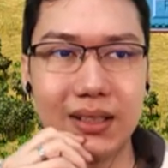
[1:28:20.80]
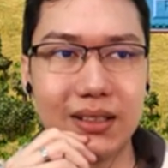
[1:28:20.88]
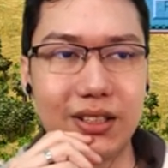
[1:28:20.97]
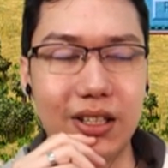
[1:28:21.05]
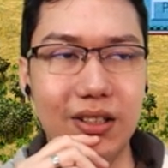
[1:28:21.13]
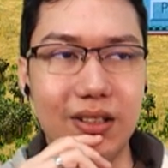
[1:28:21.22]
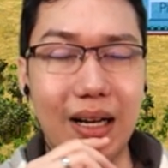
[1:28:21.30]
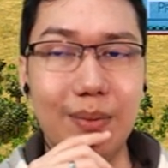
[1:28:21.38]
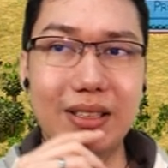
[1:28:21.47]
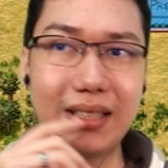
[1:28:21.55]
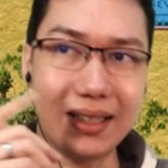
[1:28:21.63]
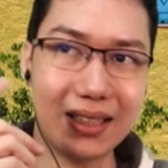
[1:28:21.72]
So I'm
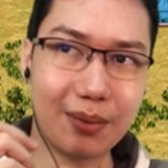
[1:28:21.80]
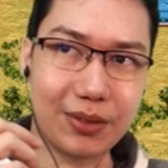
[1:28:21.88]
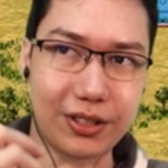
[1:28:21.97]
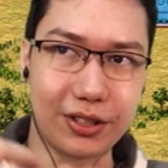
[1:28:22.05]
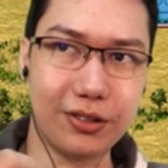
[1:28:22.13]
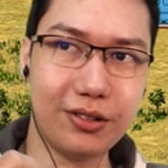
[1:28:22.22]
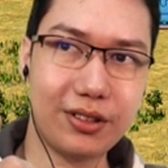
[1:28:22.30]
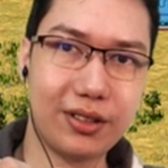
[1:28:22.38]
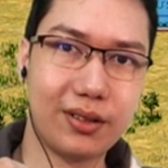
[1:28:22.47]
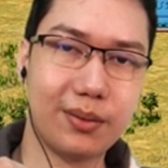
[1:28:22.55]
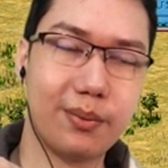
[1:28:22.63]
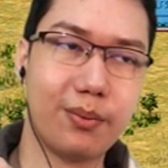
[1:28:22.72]
starting up
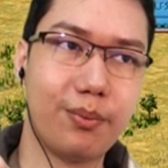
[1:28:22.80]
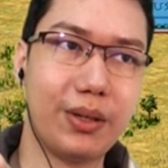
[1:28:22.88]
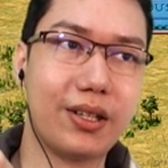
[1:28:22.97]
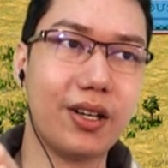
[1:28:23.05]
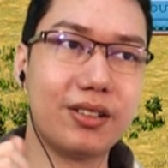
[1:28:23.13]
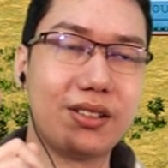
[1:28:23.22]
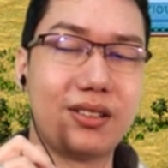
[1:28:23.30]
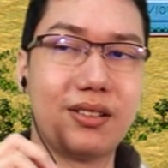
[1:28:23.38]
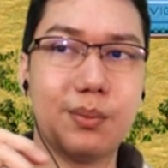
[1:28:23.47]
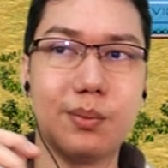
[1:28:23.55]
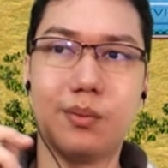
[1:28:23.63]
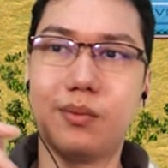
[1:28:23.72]
Zeus because
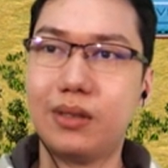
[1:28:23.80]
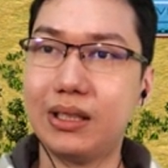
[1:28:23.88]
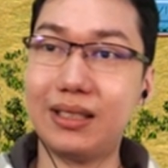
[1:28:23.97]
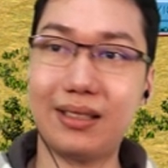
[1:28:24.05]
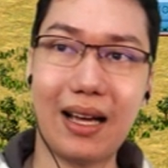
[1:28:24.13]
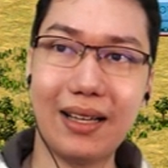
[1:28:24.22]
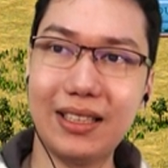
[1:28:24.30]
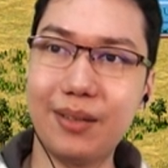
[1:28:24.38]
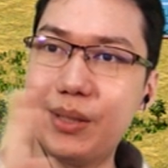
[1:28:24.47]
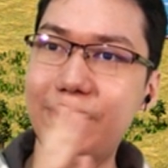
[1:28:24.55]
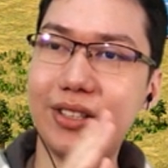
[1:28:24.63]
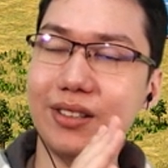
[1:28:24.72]
the
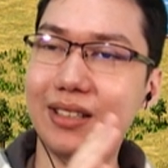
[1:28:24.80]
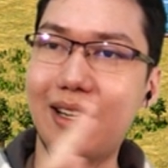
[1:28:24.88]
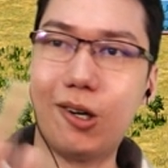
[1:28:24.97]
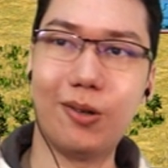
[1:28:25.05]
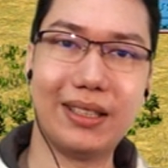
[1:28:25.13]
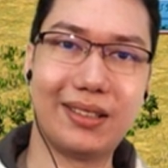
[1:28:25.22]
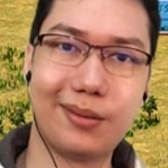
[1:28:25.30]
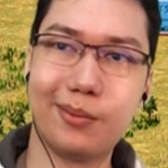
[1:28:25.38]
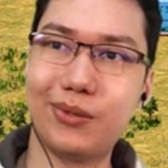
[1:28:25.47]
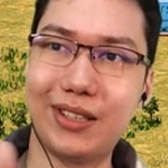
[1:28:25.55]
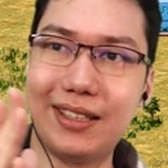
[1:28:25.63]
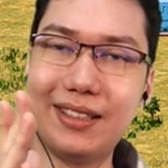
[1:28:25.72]
starting missions are always
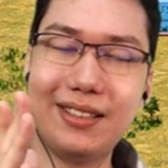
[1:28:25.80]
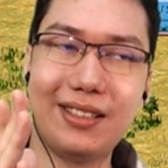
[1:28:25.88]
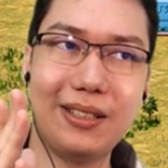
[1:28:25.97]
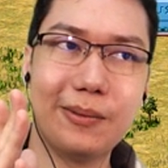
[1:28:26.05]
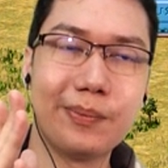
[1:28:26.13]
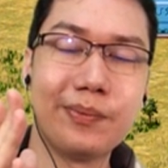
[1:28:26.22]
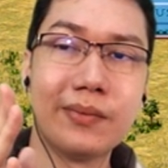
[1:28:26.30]
pretty easy.